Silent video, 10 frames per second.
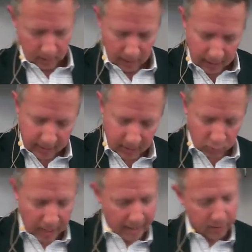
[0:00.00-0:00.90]
He says,
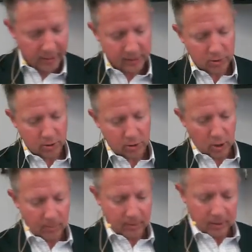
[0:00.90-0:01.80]
rather, it's to
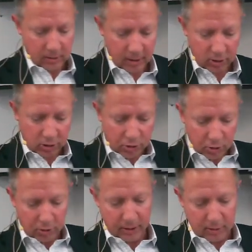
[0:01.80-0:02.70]
determine that such
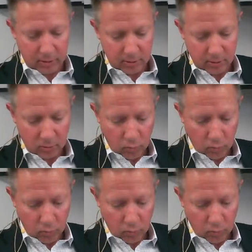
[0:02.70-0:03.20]
assurance